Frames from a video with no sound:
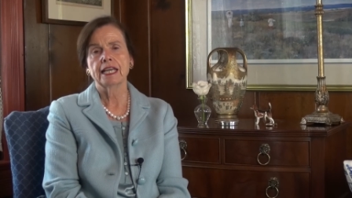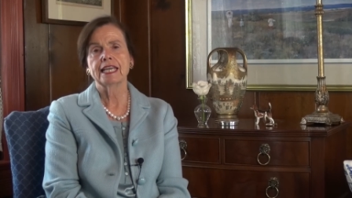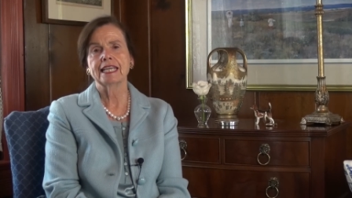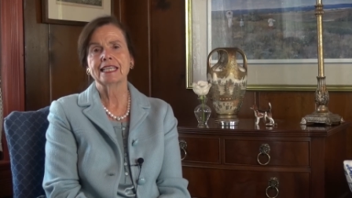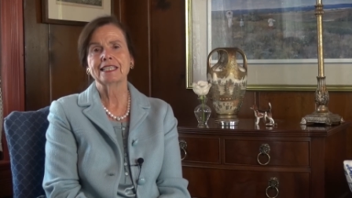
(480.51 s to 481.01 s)

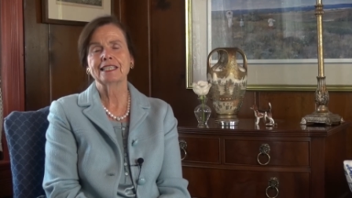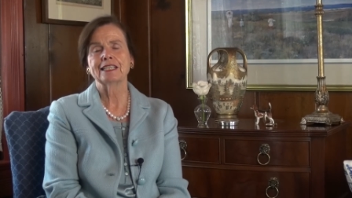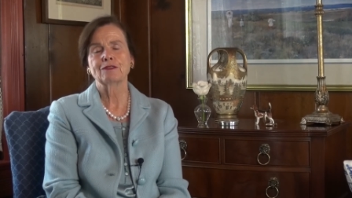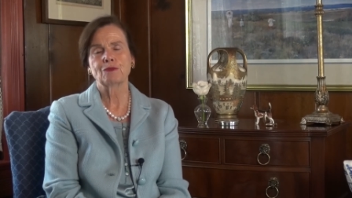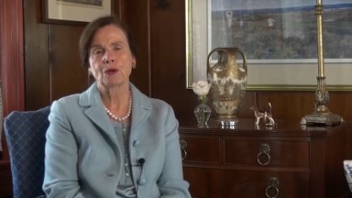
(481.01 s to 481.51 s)
in
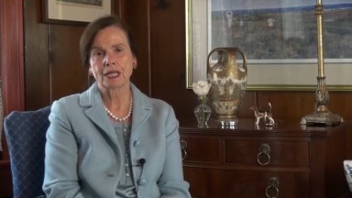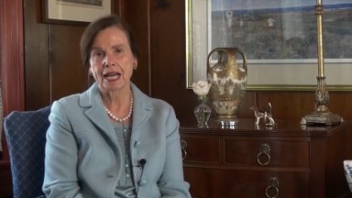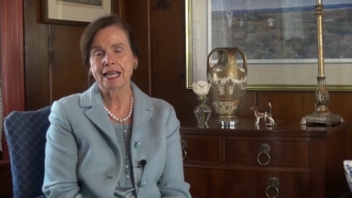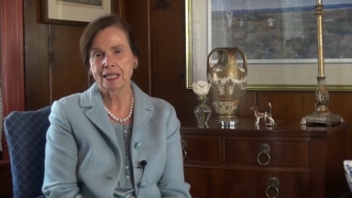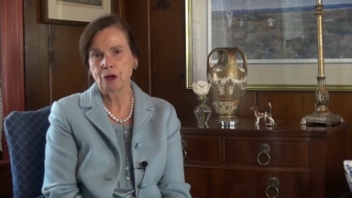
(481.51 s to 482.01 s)
what I
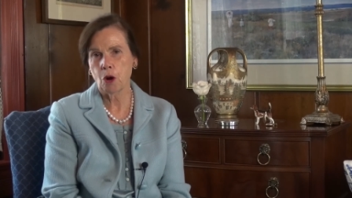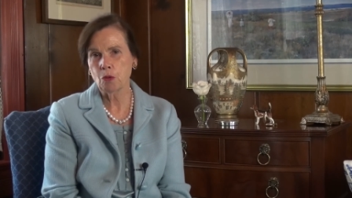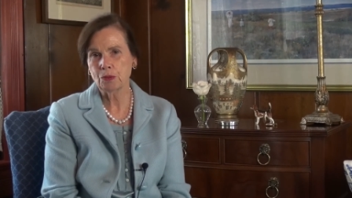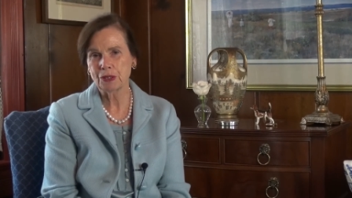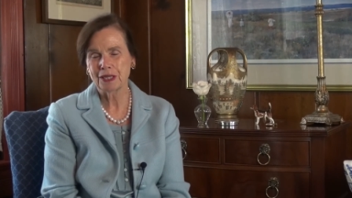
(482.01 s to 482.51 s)
had
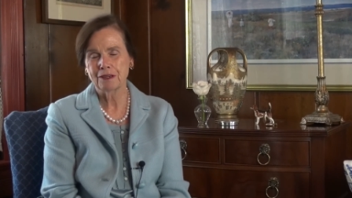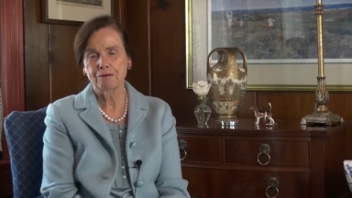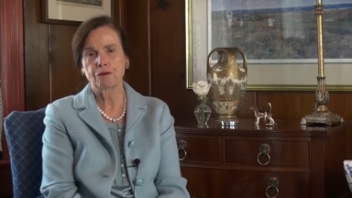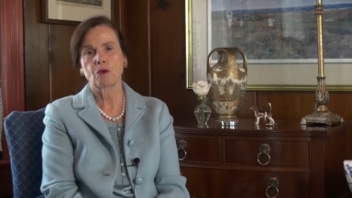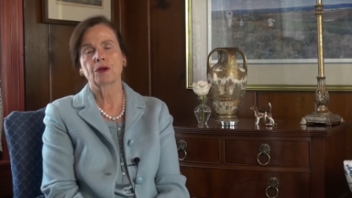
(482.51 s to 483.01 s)
hoped
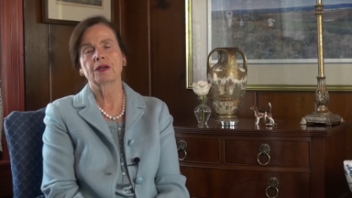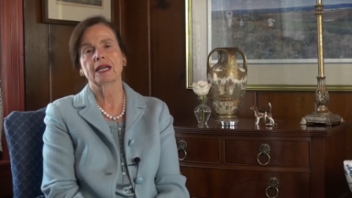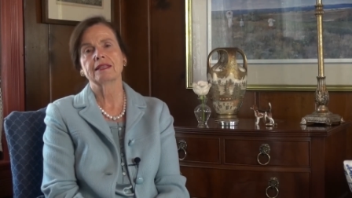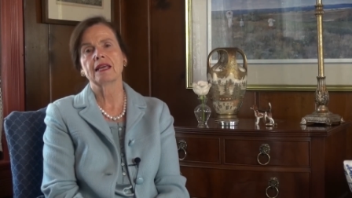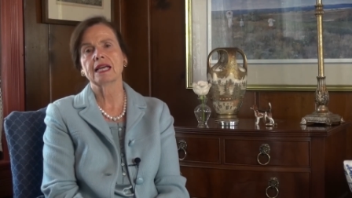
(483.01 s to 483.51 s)
for,
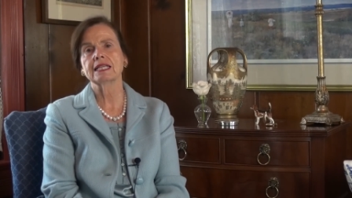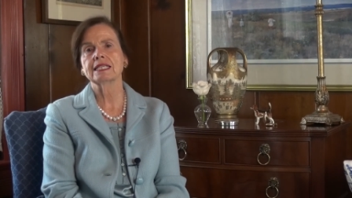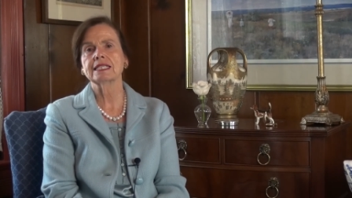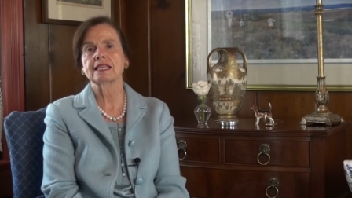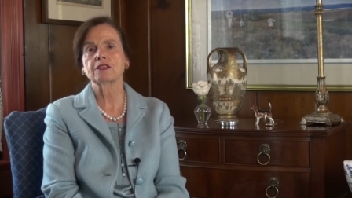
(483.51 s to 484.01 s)
and that
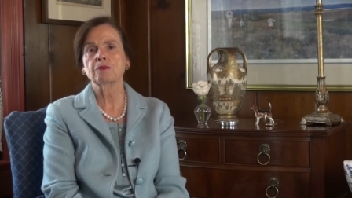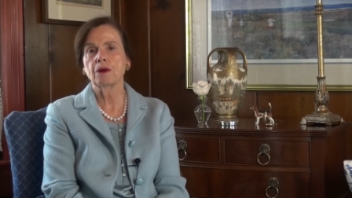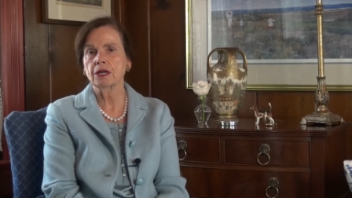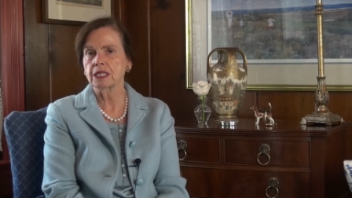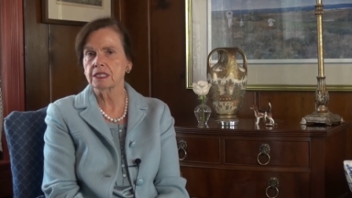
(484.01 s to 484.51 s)
is that the
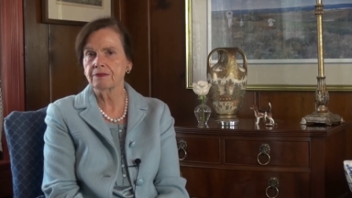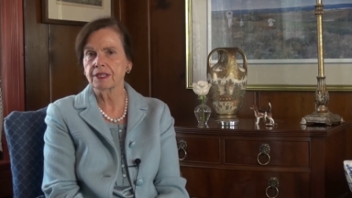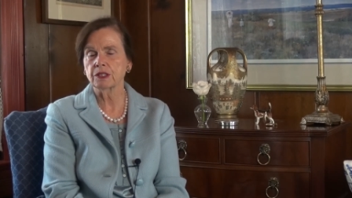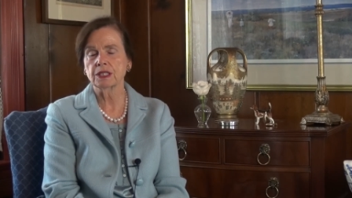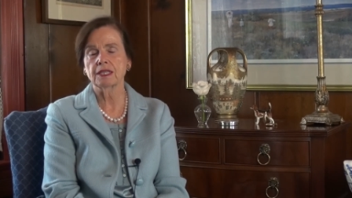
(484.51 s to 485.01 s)
parties
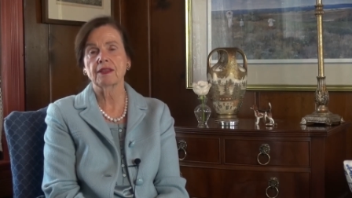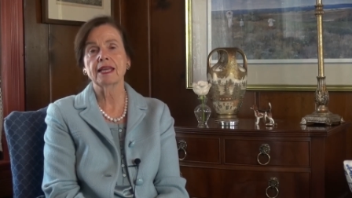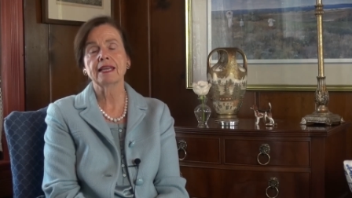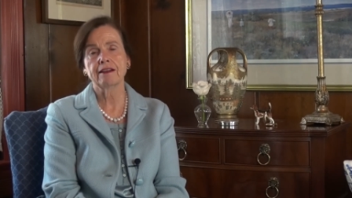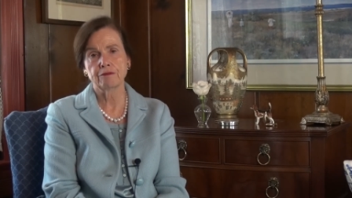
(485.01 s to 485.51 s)
feel that they
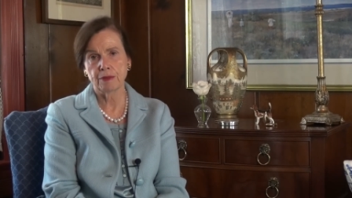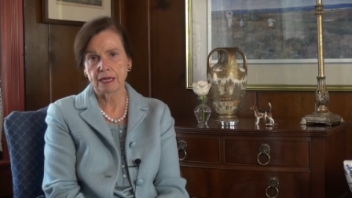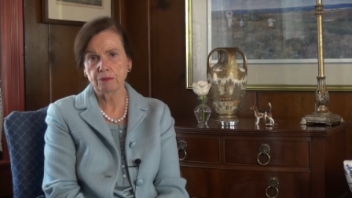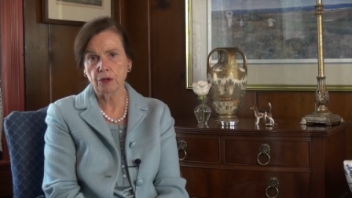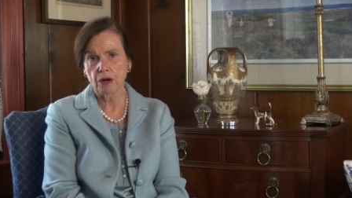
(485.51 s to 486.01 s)
have
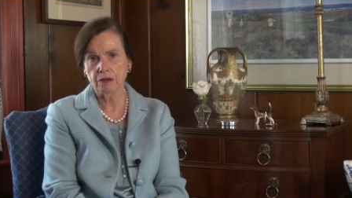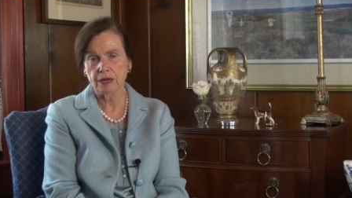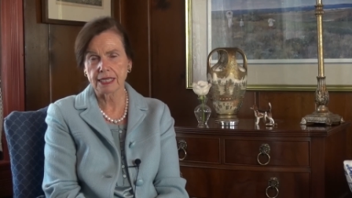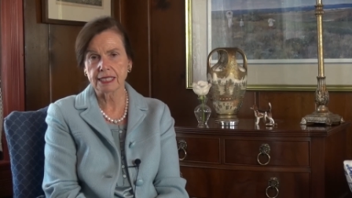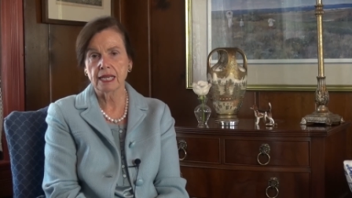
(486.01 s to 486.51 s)
made
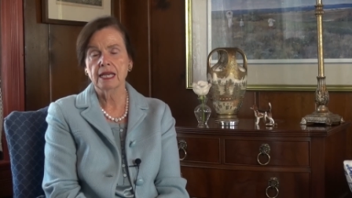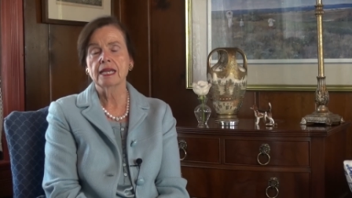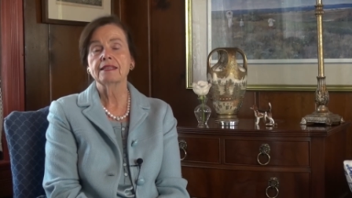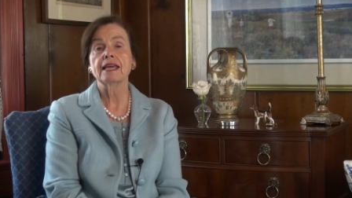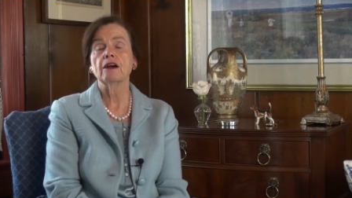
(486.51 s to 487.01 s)
progress,
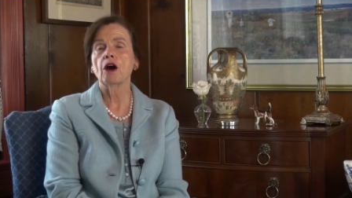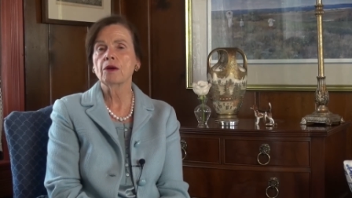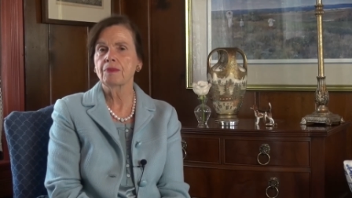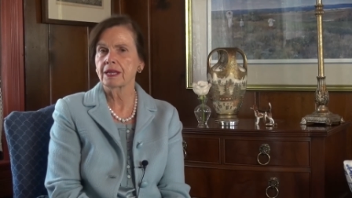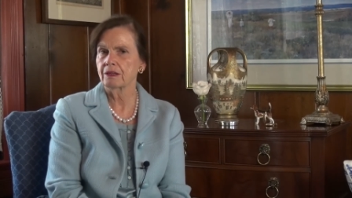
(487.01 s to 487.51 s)
they are
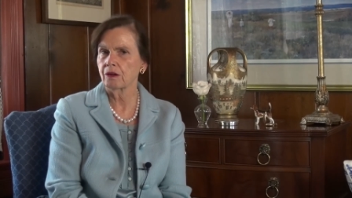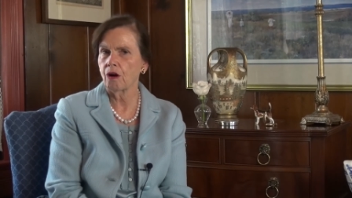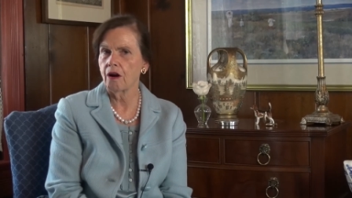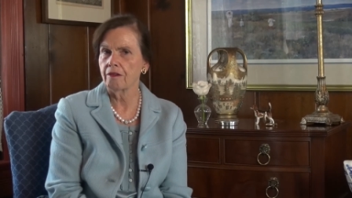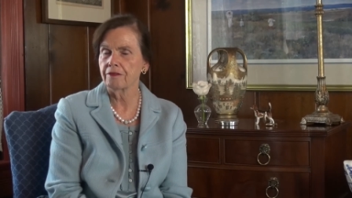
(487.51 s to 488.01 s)
better
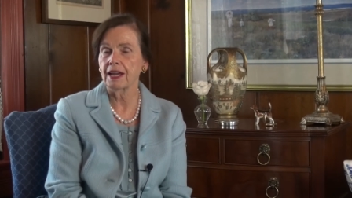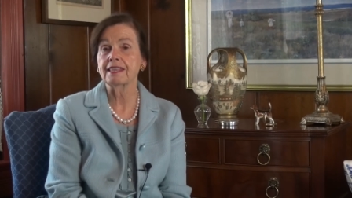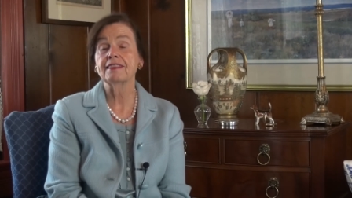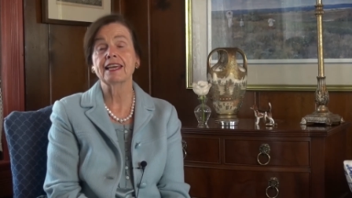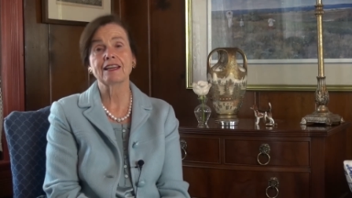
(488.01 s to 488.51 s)
off,
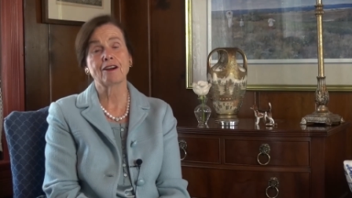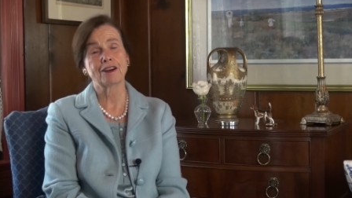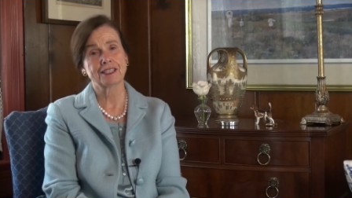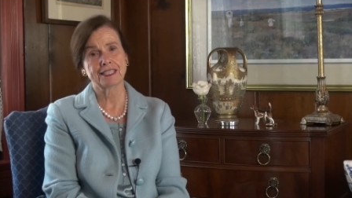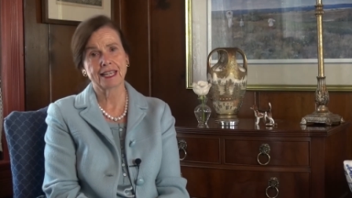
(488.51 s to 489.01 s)
and they
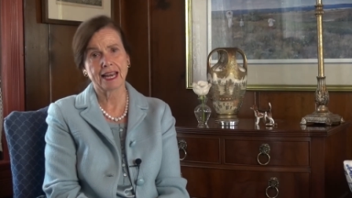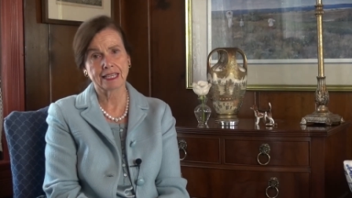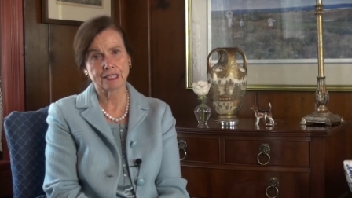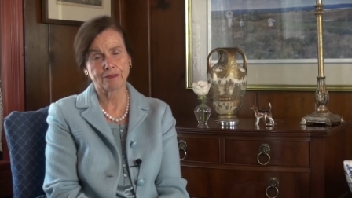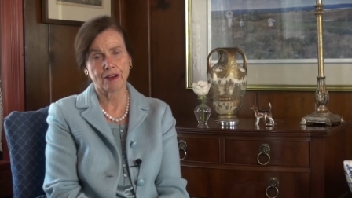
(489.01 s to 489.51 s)
are
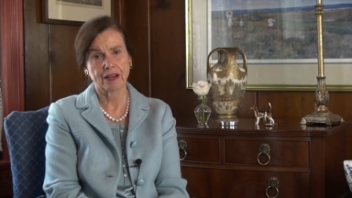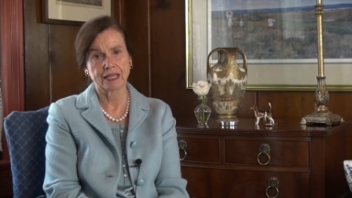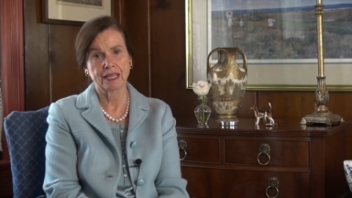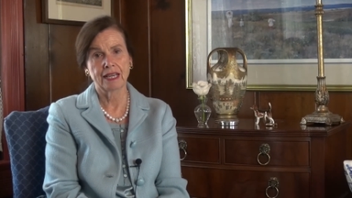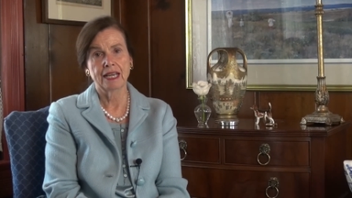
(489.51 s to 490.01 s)
satisfied.
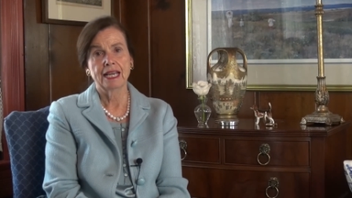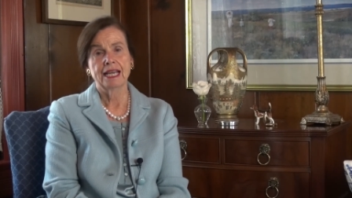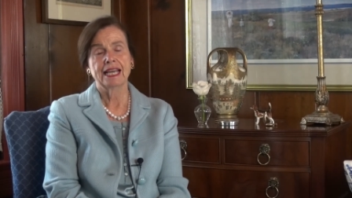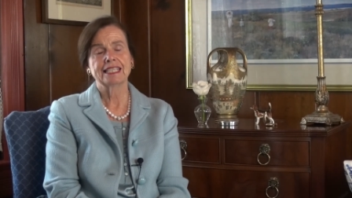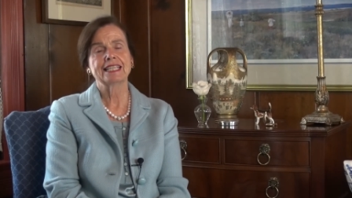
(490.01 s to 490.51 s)

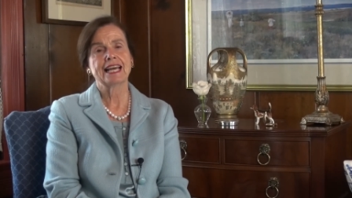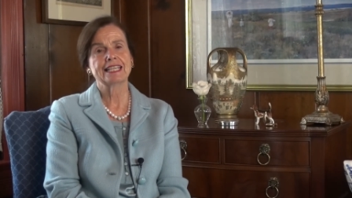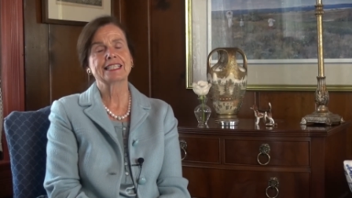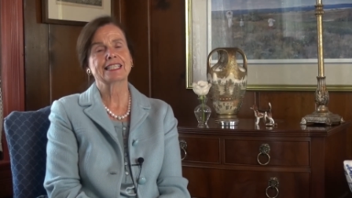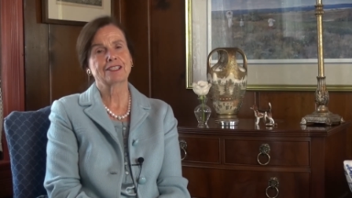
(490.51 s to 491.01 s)
And that
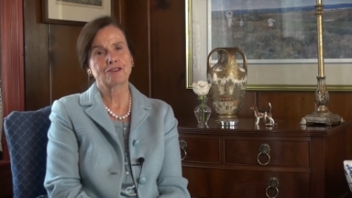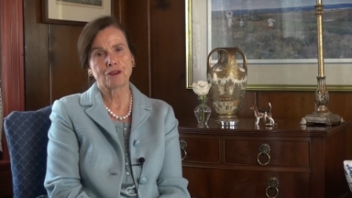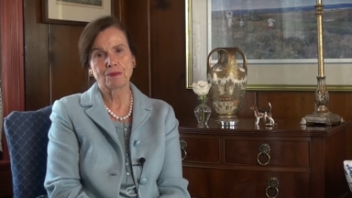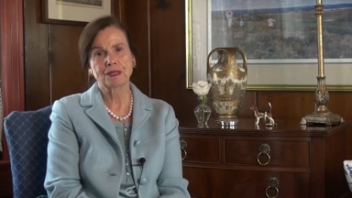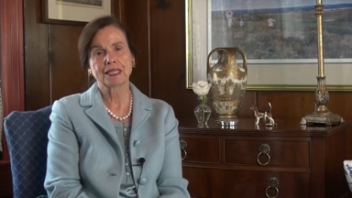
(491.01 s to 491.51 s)
is
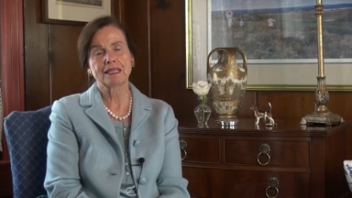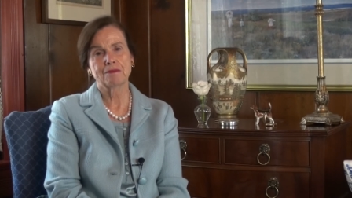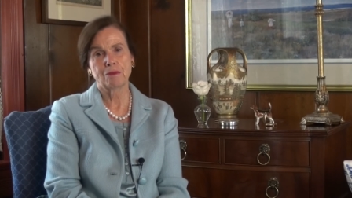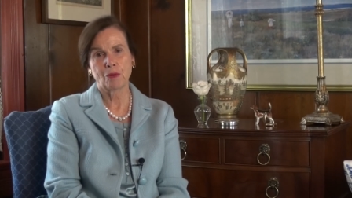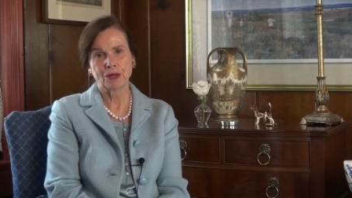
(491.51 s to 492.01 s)
extremely
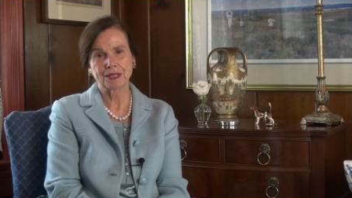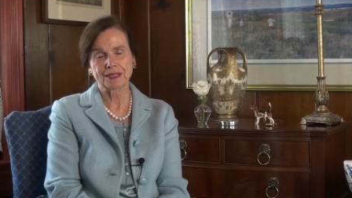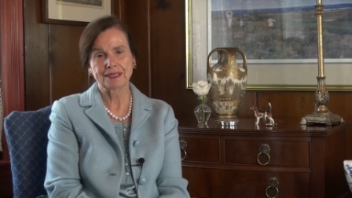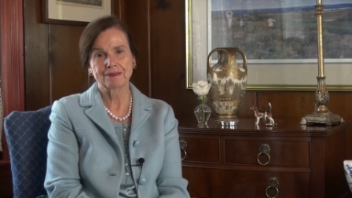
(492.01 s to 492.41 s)
important.